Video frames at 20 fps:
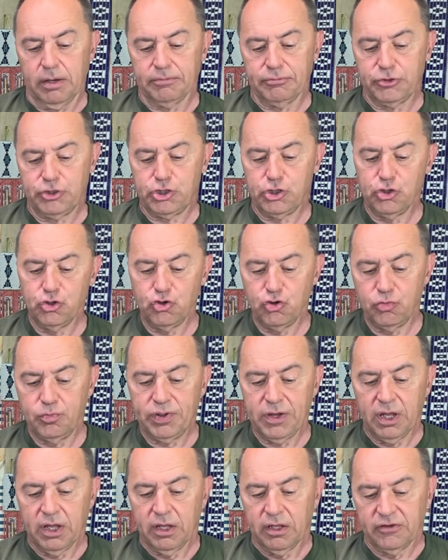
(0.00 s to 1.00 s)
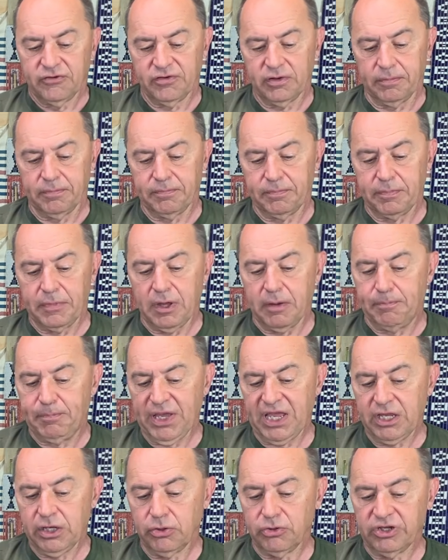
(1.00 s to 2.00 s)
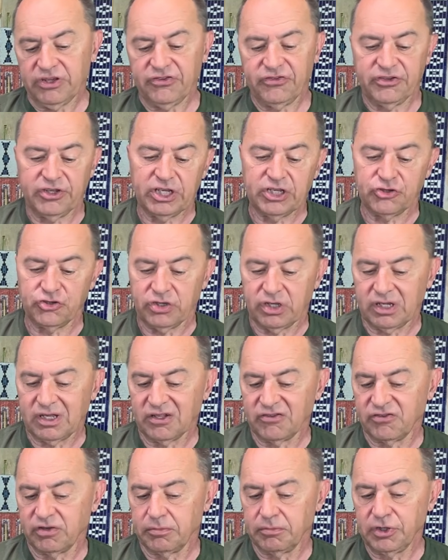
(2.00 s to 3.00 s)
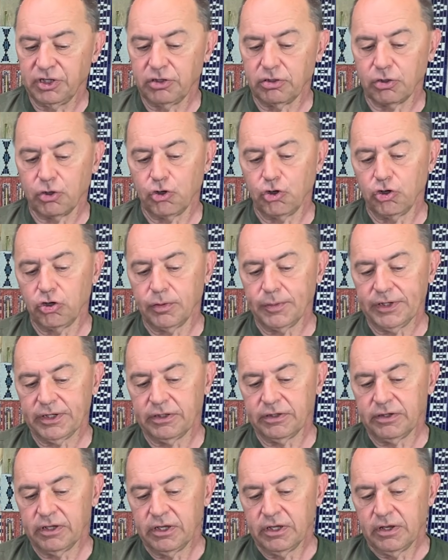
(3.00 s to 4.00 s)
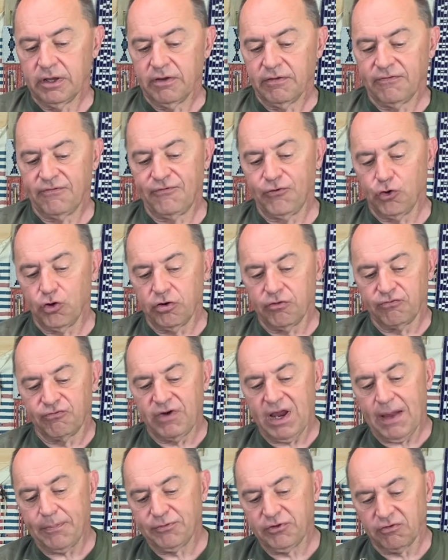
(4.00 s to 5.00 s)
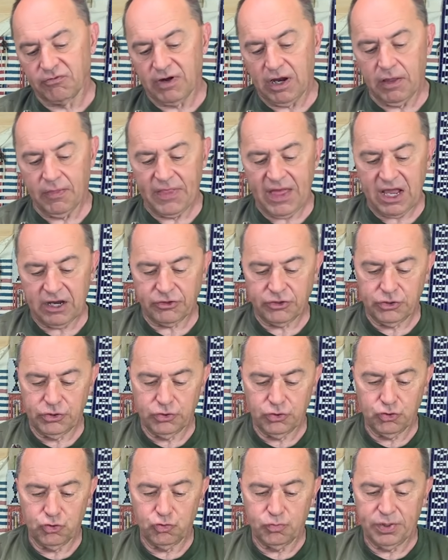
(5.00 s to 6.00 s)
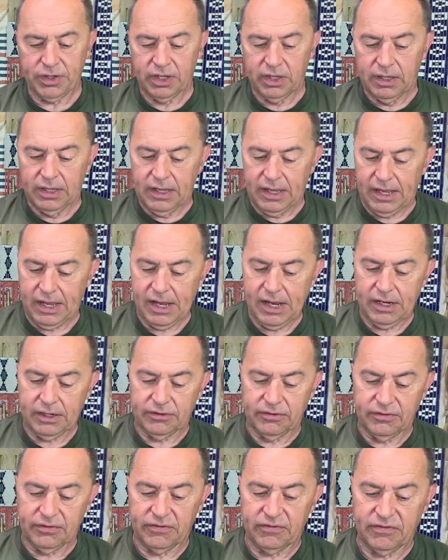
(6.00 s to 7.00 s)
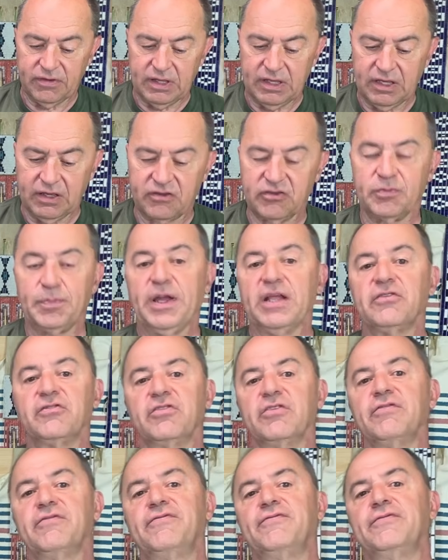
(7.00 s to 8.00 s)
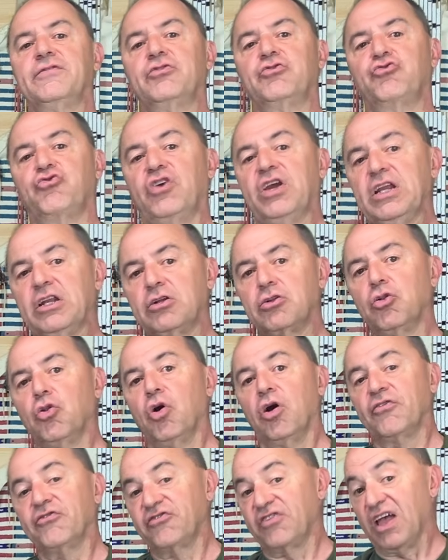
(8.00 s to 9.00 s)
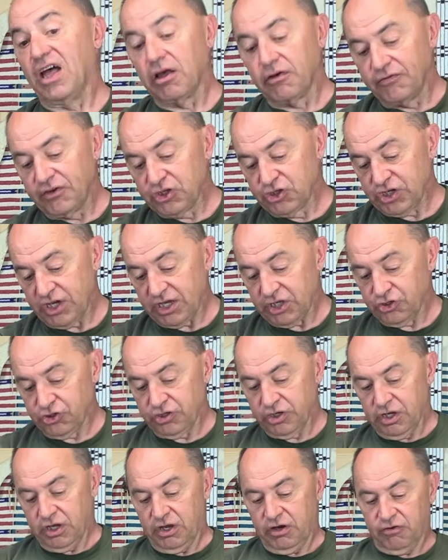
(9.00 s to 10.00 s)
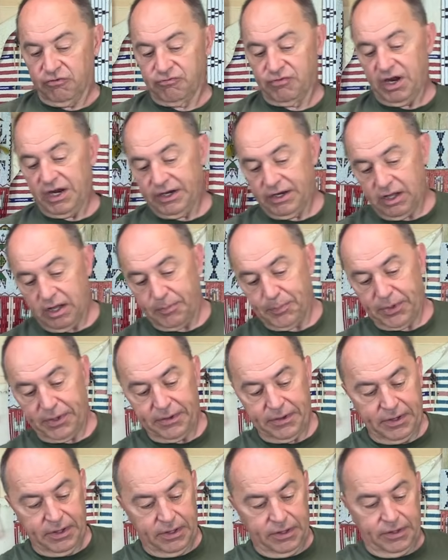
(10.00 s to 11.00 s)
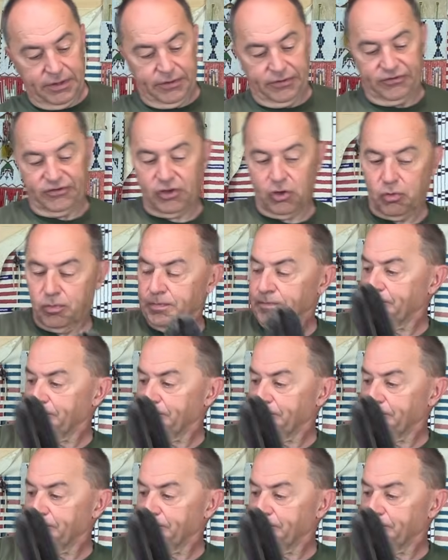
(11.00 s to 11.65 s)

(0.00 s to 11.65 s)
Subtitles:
tube, some peyote stitch, got some little ermine fur wrapped around that tube, and expensive trade cloth salvage edge right up. So